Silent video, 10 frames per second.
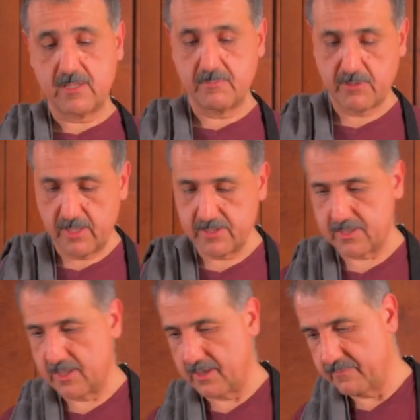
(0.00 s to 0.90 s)
the prawns
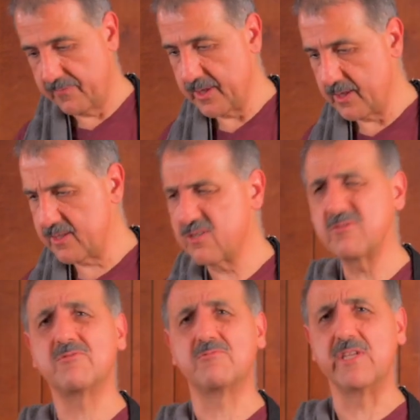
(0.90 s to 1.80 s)
time. This
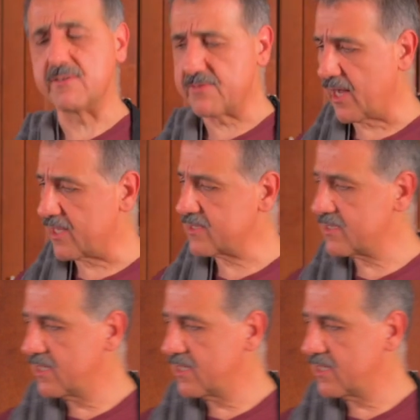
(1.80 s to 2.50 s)
goes really fast.